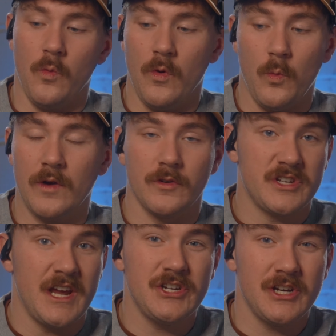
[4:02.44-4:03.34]
what
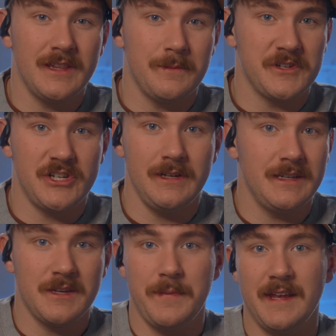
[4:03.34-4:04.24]
rotation the machine
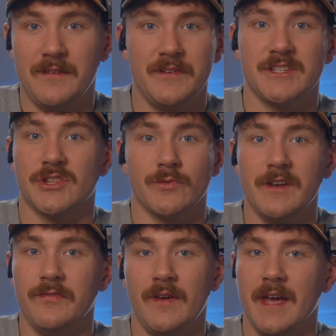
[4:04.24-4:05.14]
needs to be in. If it's
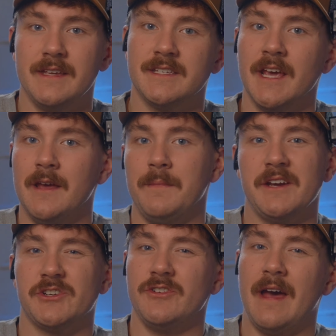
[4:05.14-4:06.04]
3-phase, make
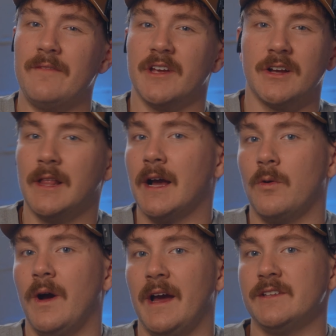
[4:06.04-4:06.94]
sure you have it
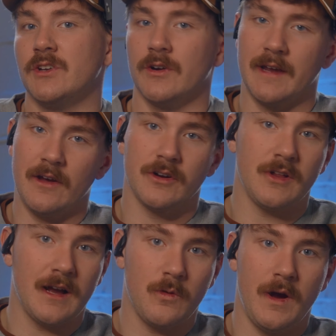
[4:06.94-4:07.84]
clockwise or
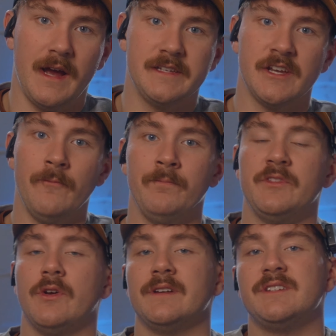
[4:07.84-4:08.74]
counterclockwise.
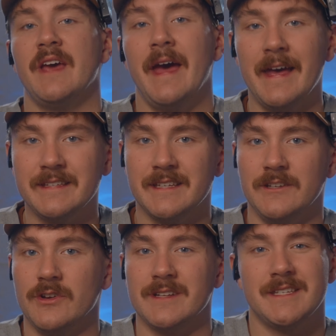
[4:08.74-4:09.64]
You can test
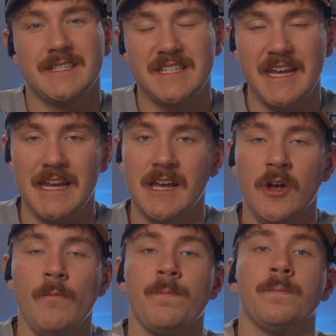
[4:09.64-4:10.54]
and you can see.
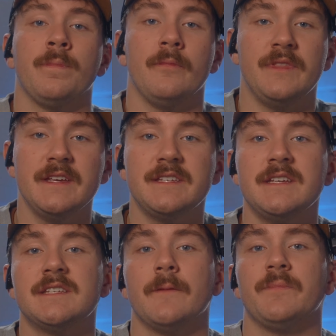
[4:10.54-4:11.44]
This
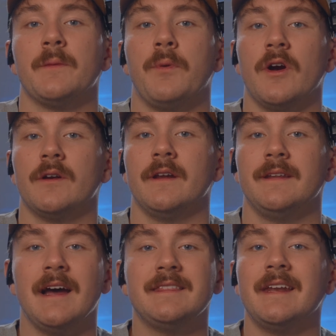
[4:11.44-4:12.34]
is the part,
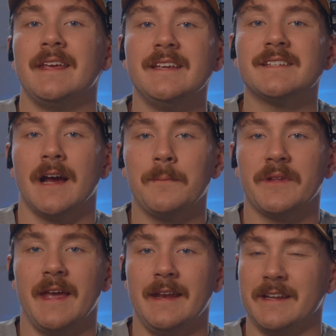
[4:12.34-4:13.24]
not that is
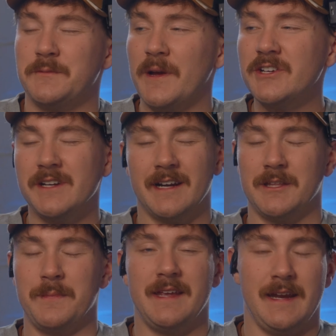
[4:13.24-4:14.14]
complicated, especially not at
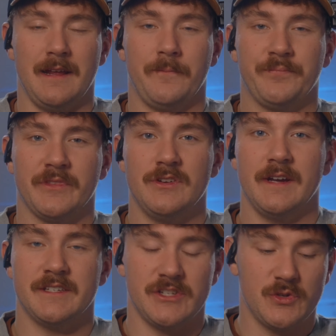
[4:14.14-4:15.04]
the beginning. You
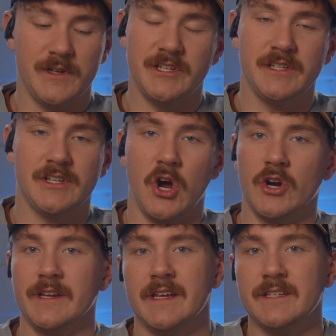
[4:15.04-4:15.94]
guys, switches
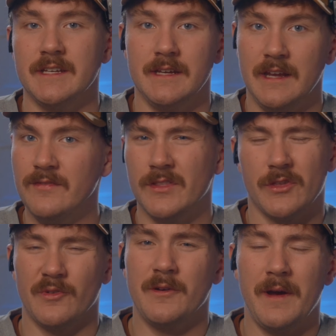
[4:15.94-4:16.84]
are easy. Even
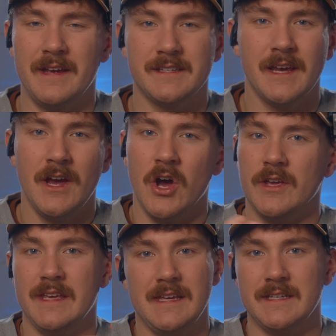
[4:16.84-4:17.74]
3-ways,
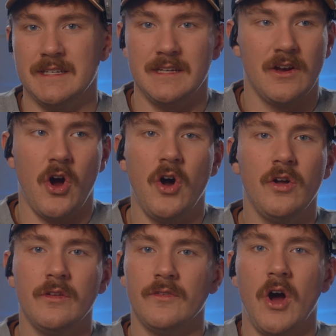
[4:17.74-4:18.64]
easy.
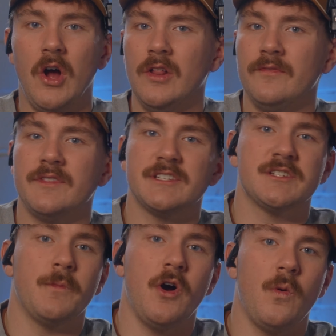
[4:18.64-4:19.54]
All of the
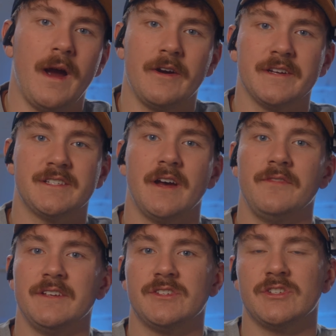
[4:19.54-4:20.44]
small wiring stuff
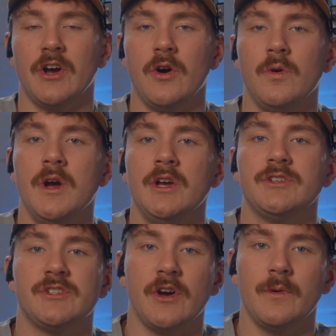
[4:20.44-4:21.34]
is so
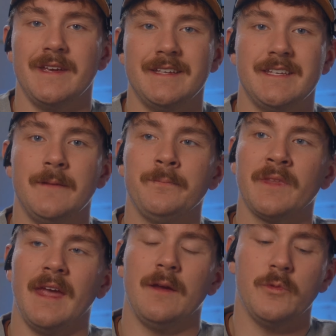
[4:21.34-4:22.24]
easy.
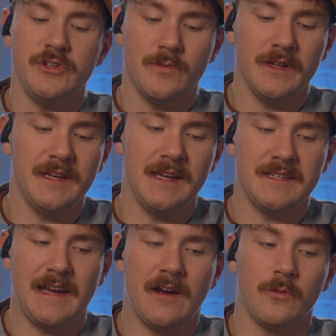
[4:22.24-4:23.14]
And when you really get
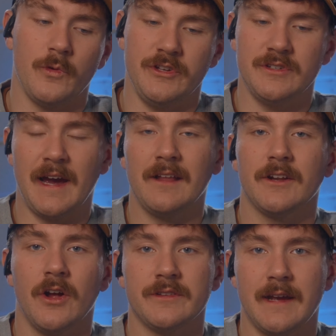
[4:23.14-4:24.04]
down, when you dial it
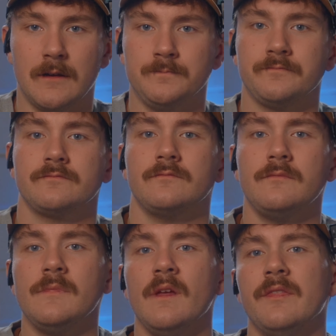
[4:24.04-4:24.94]
all down,
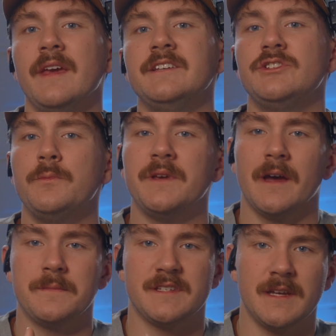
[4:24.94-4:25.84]
things do
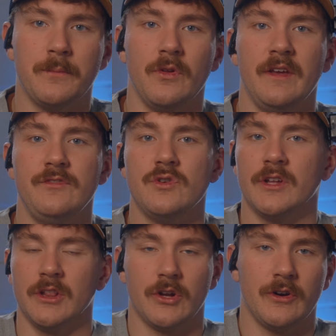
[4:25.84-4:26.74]
become simple if you
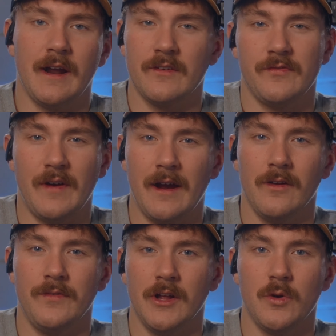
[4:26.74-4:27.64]
can learn how to
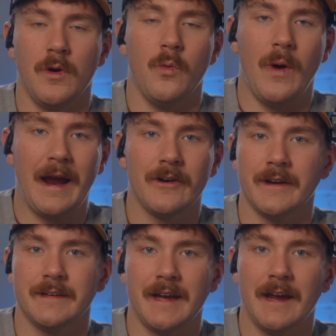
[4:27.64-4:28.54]
follow a
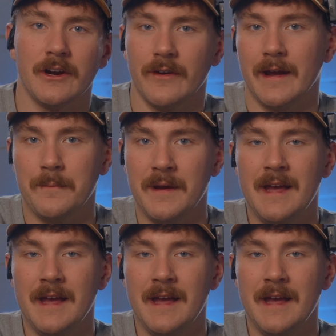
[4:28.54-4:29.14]
wiring diagram.